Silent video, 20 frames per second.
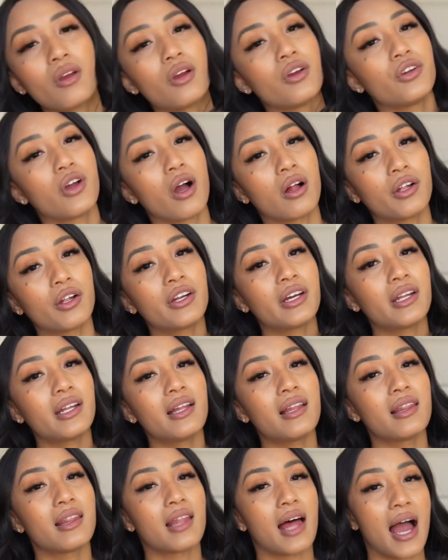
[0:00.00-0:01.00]
Y'all are
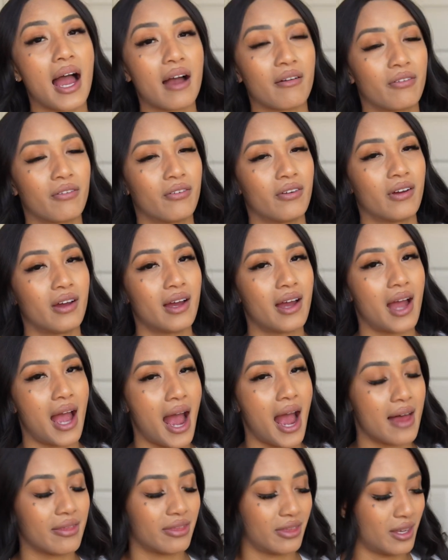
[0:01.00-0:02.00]
gonna laugh
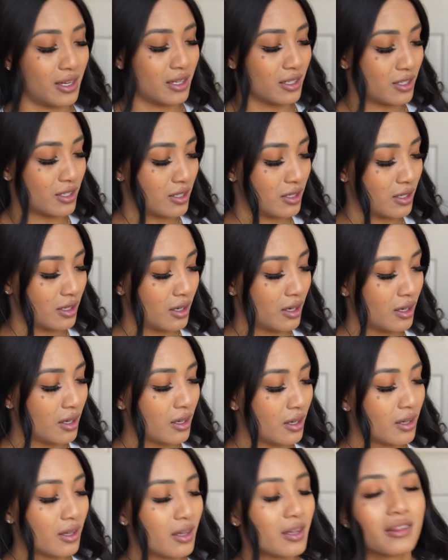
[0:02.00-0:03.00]
at this
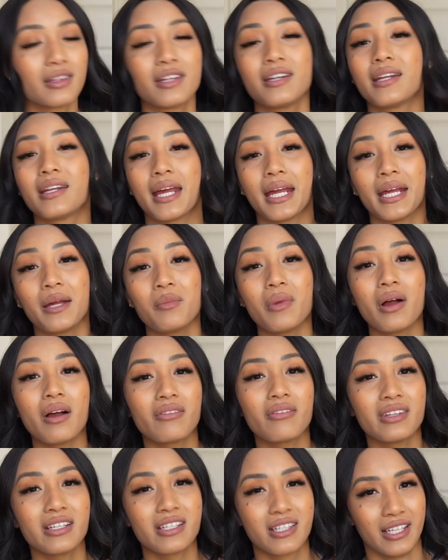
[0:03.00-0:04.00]
the name
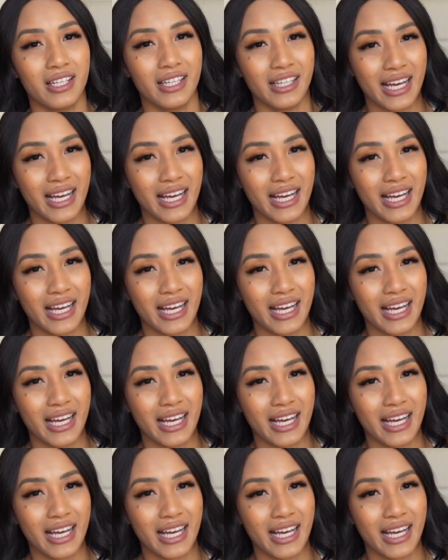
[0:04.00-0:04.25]
of these